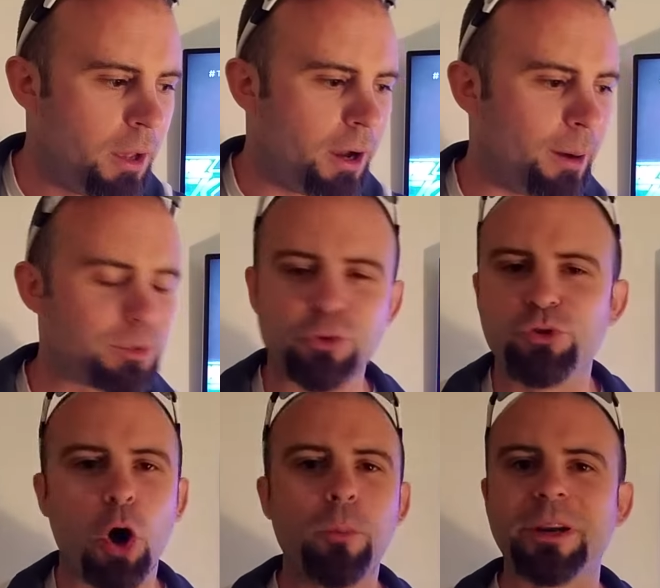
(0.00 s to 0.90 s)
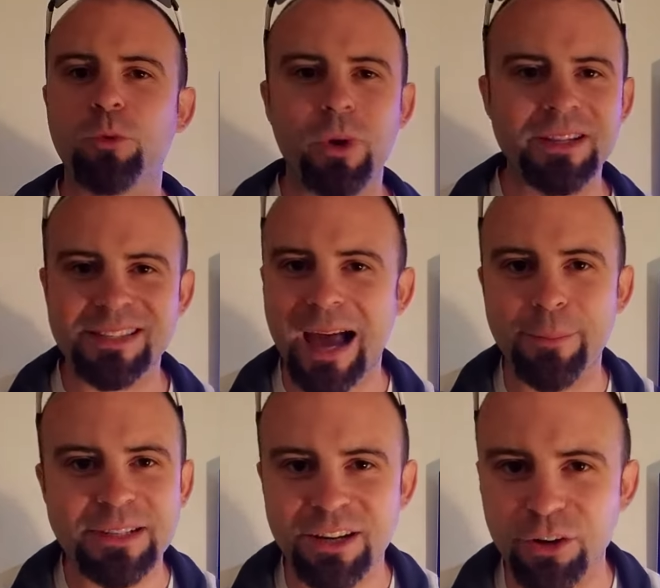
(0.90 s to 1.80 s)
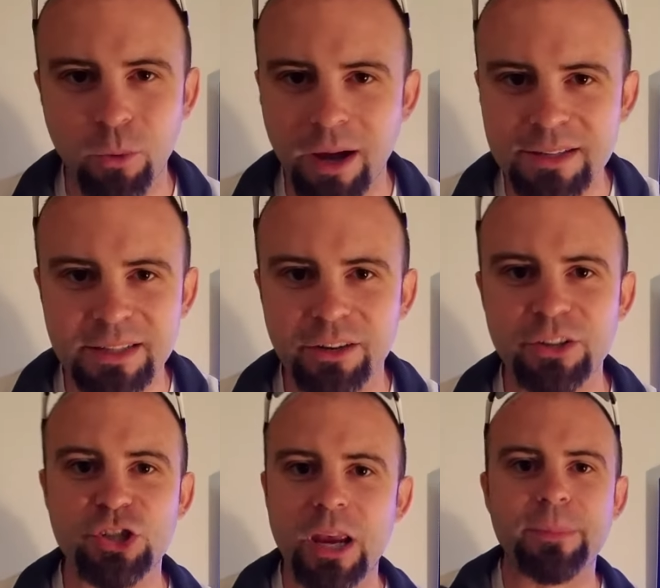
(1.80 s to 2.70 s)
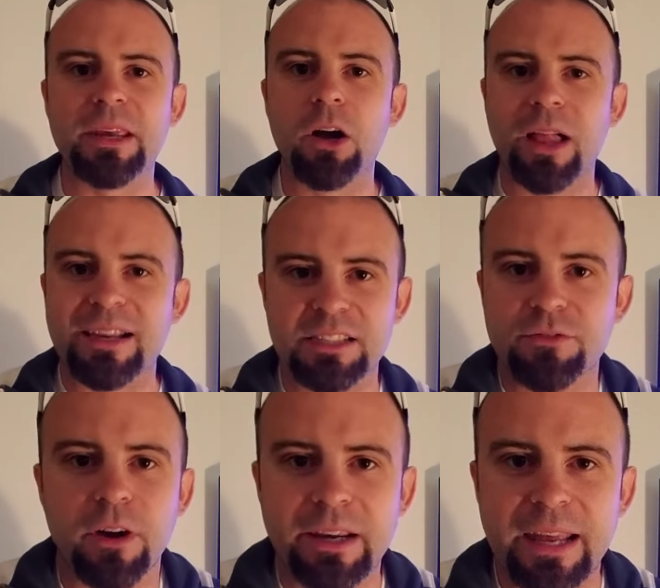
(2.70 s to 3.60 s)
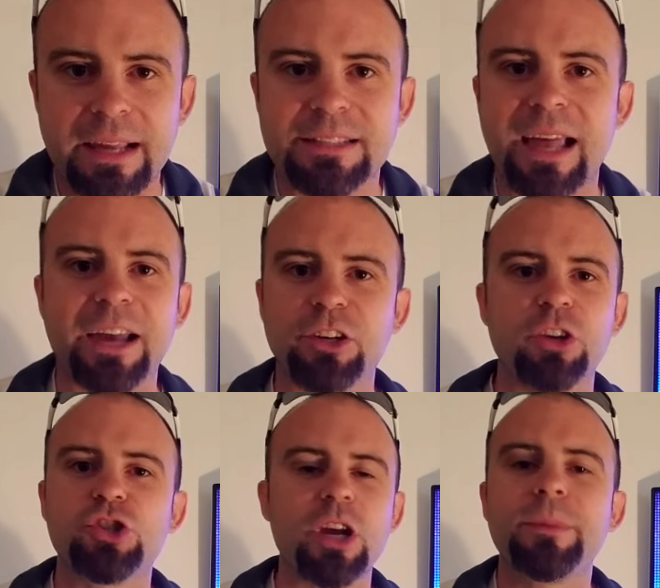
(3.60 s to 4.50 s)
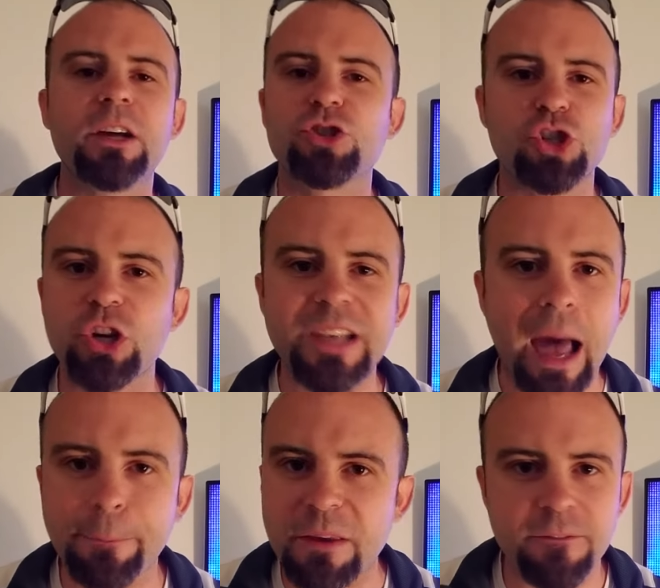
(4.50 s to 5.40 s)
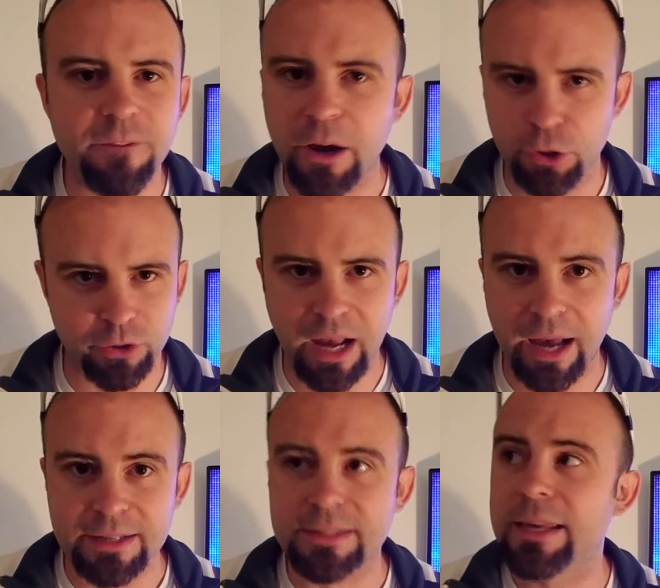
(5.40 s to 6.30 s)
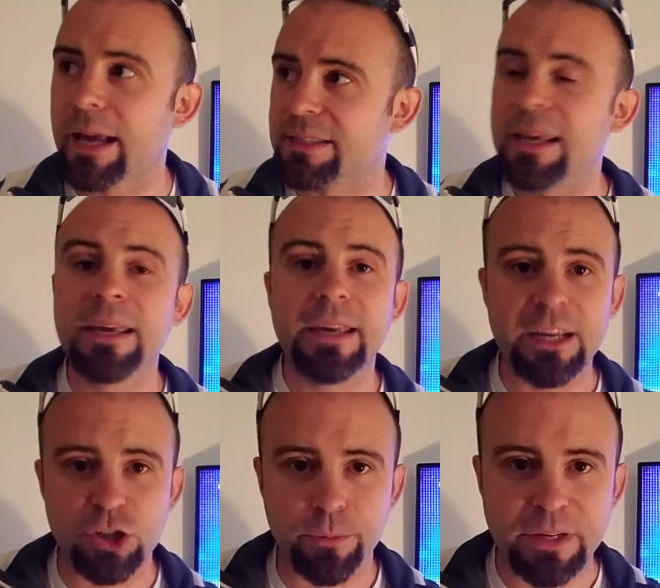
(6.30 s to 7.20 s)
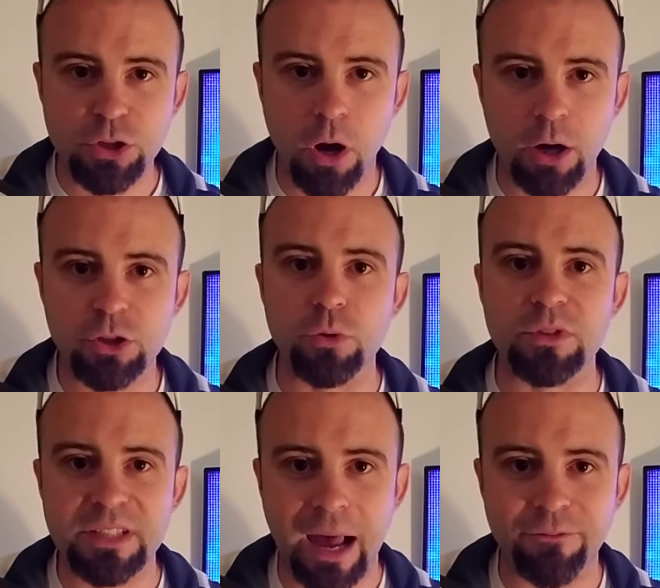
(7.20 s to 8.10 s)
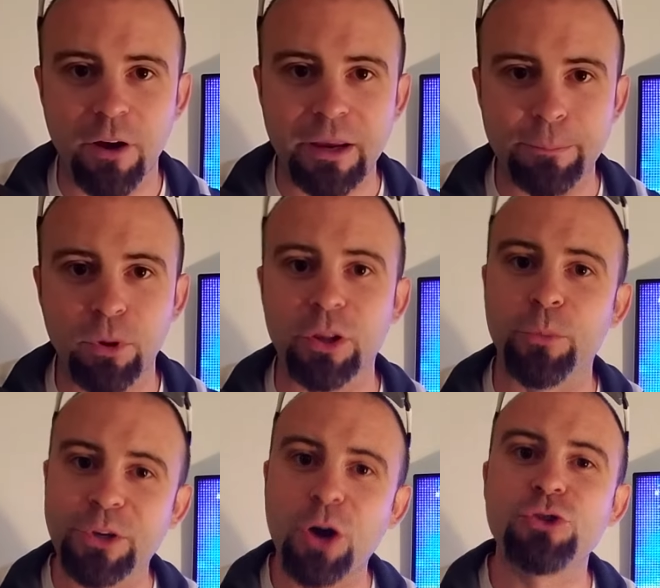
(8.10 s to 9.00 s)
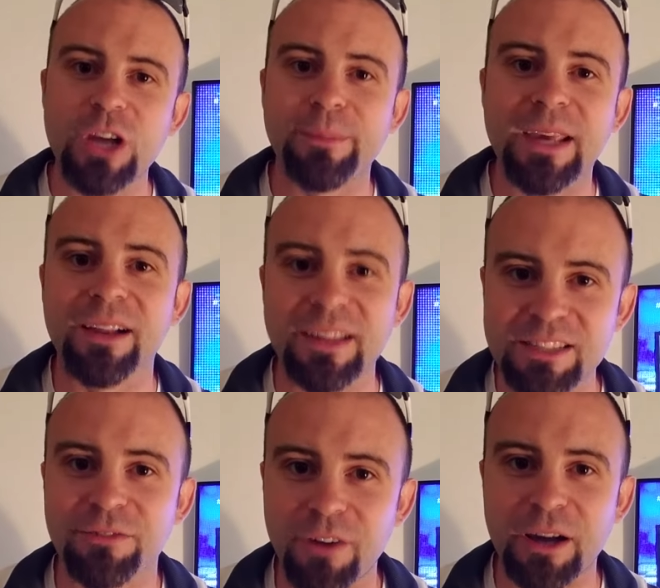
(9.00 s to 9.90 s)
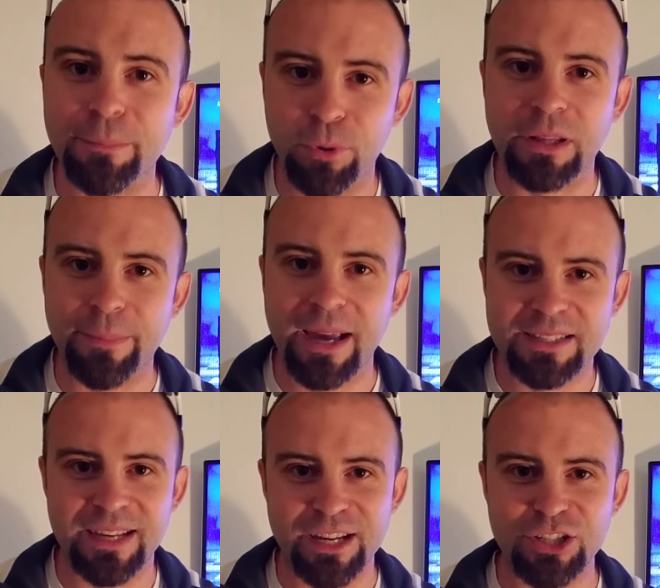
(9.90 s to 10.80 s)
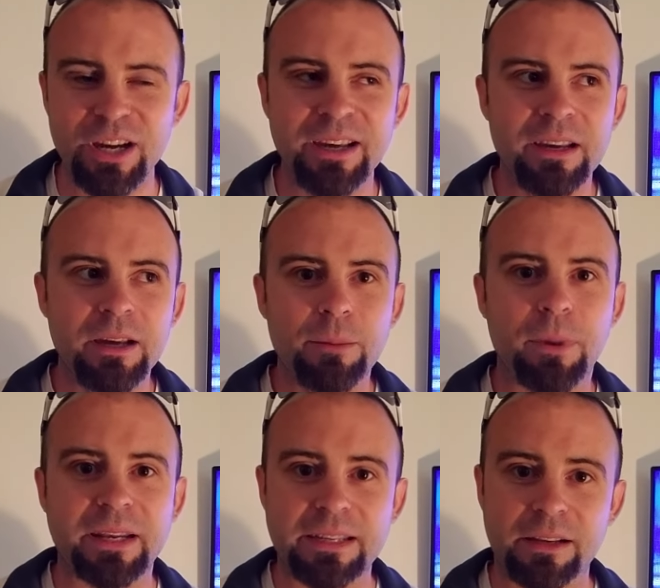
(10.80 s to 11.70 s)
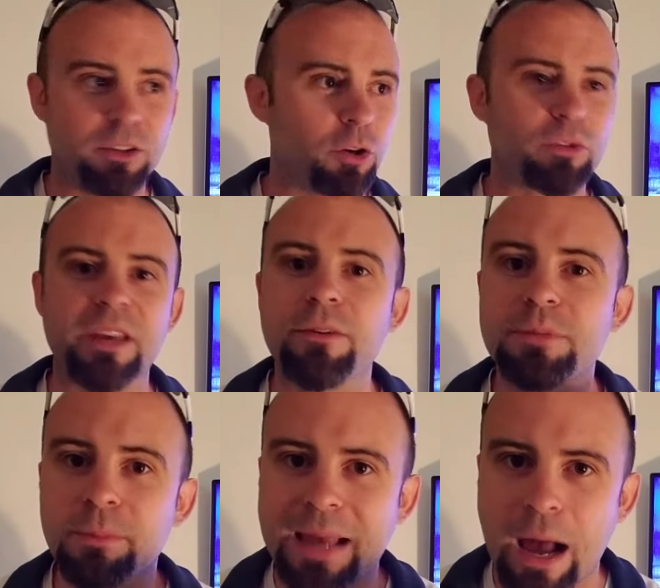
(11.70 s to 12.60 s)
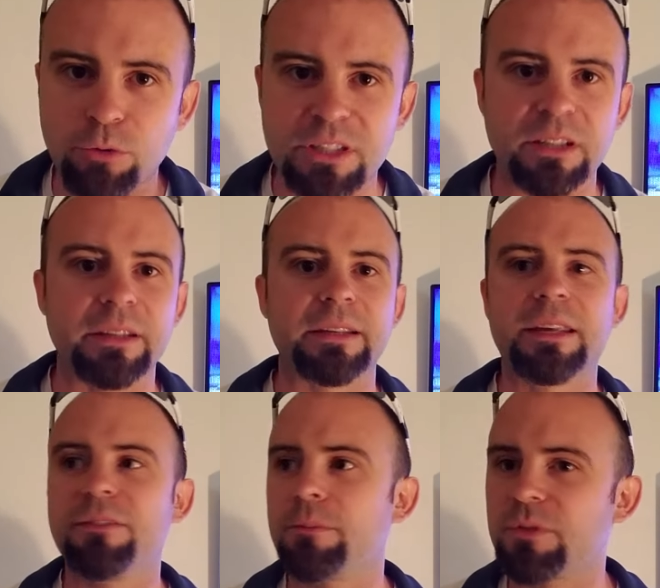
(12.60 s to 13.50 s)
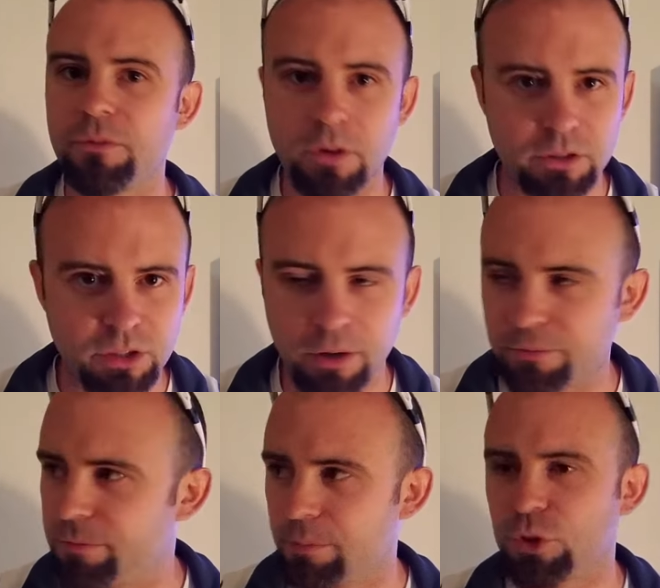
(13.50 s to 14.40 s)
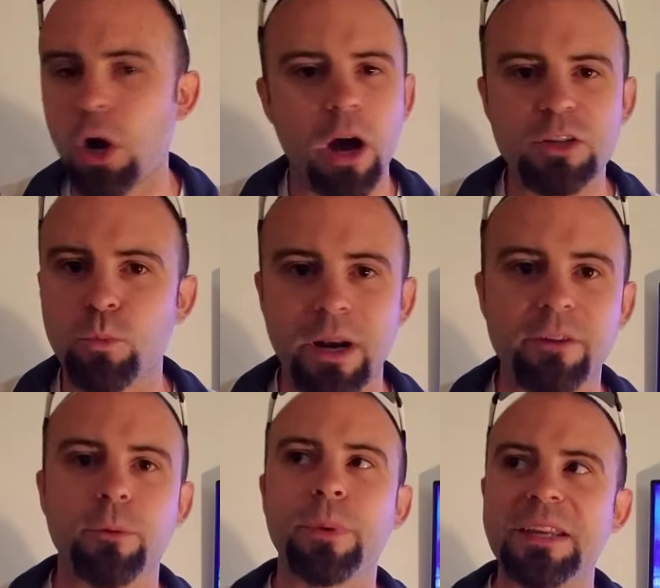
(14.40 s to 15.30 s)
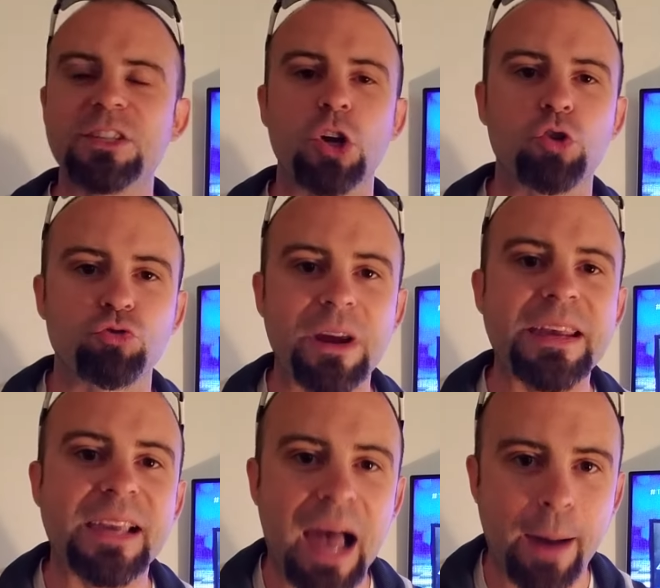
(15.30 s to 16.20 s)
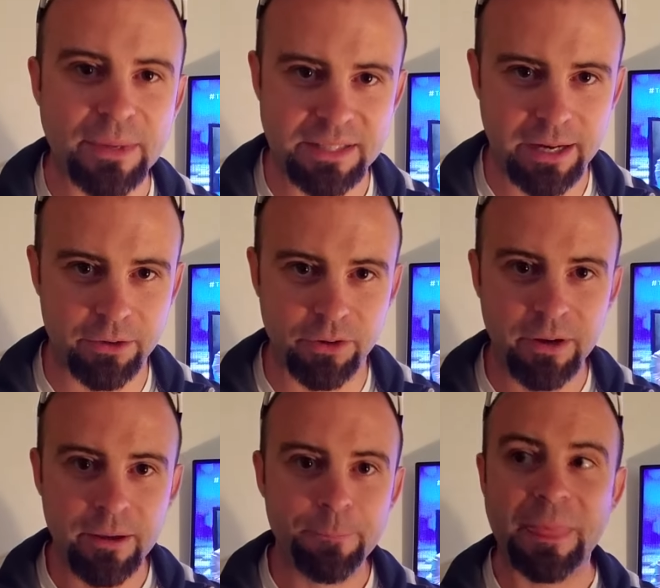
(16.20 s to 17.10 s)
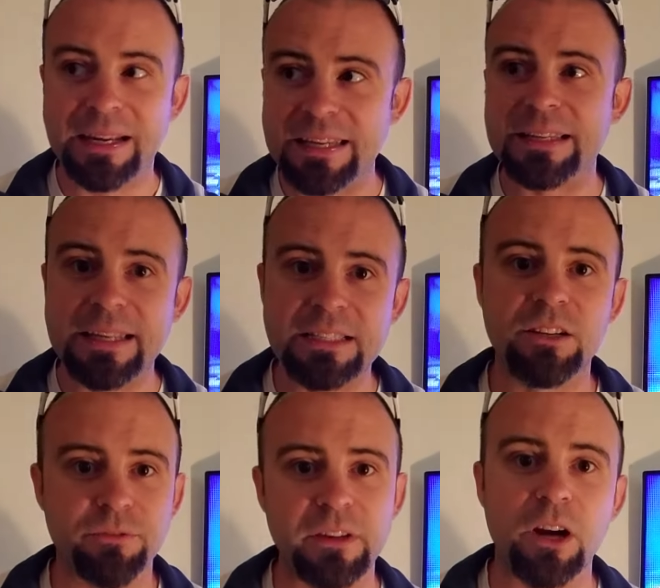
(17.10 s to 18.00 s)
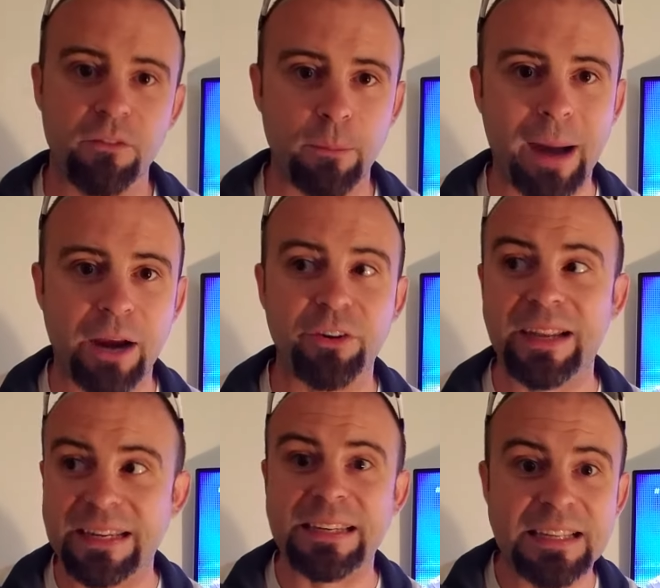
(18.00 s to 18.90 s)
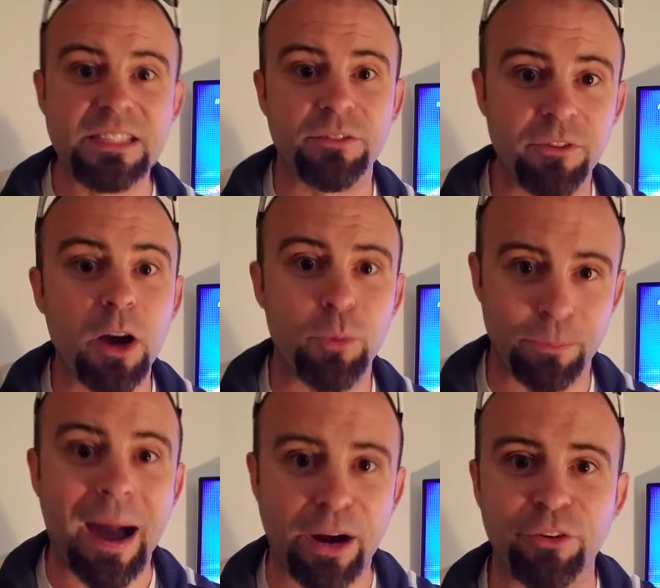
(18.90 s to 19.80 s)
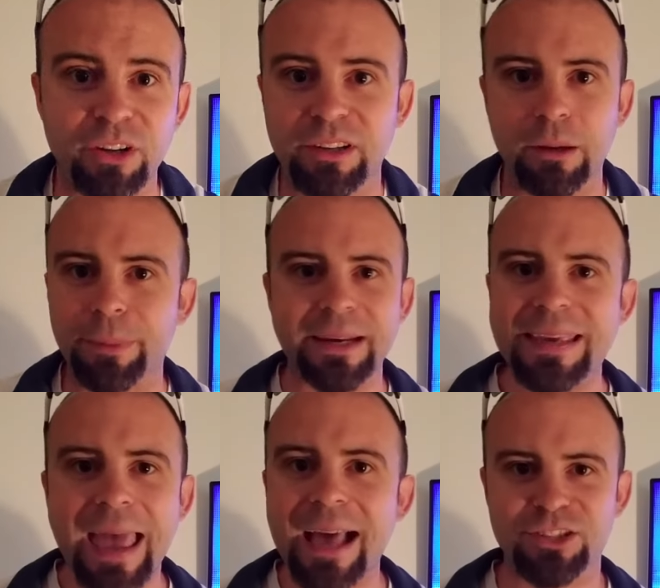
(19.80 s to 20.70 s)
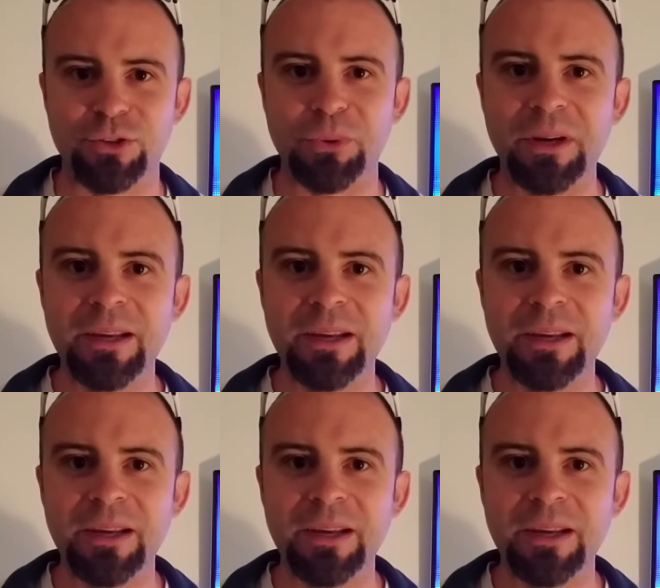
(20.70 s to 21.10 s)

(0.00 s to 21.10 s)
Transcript: Um, so nobody wins commentary wise here, and JBL has his fucking hands tied. JBL should not be fired, guys. Yes, he should be talked to. Stop fucking bullying. We know JBL is a fucking bully backstage, but he, you know, give him some counseling, give him some some, some talks, whatever. But he's a great commentator and he needs to feed off of Byron, and he needs to fuck with Byron a little bit. He has to.